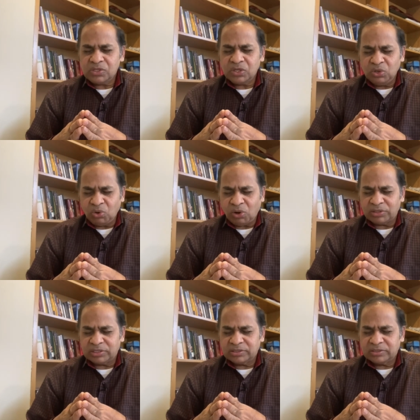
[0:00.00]

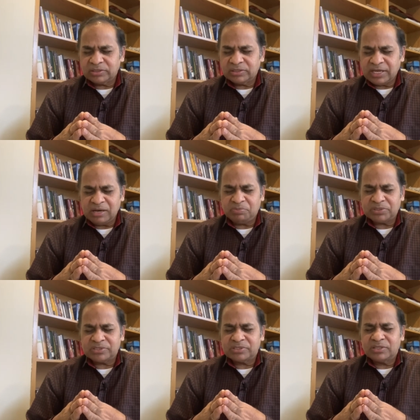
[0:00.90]
Lord, help
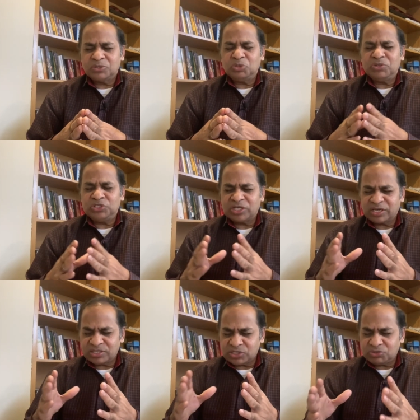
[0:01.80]
us to be
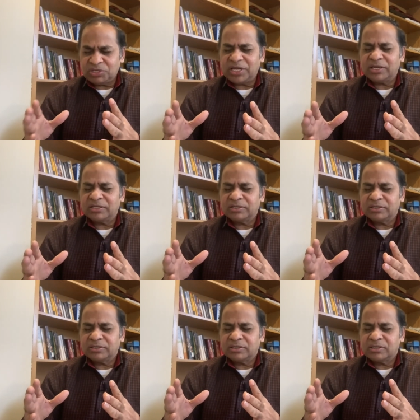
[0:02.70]
generous today.
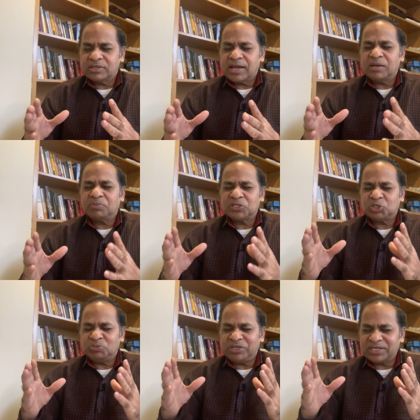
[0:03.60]
Help us
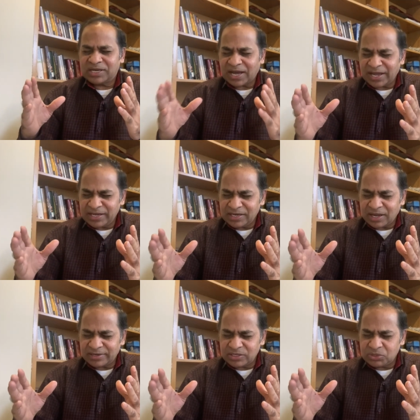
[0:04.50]
to be kind
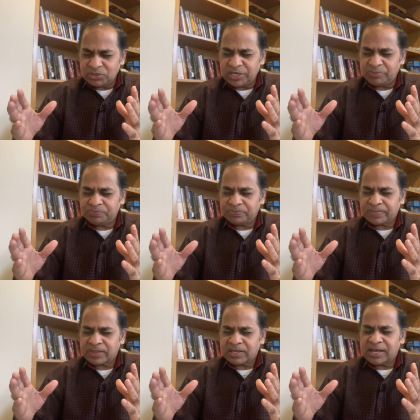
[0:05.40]
hearted today.
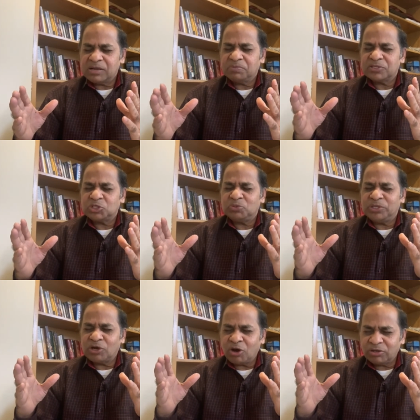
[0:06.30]
Help us to be
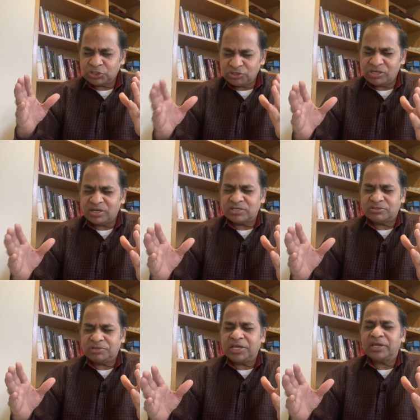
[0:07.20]
your children
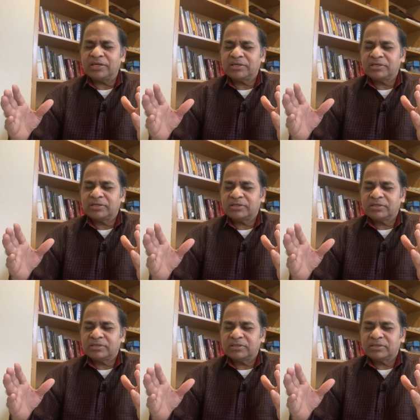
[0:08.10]
today.
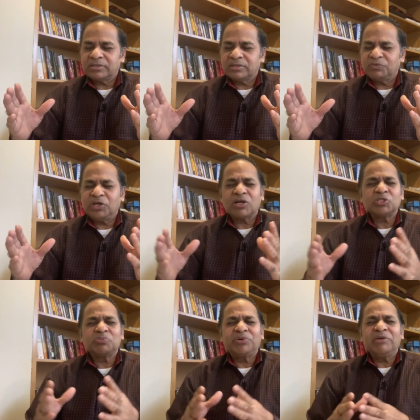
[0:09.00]
We
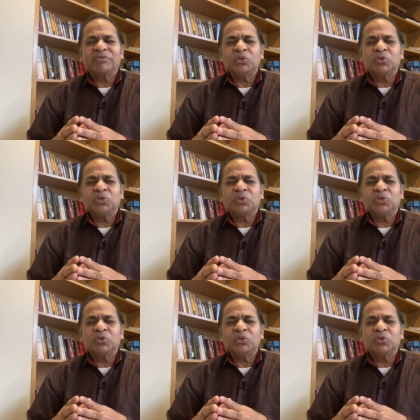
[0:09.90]
also pray for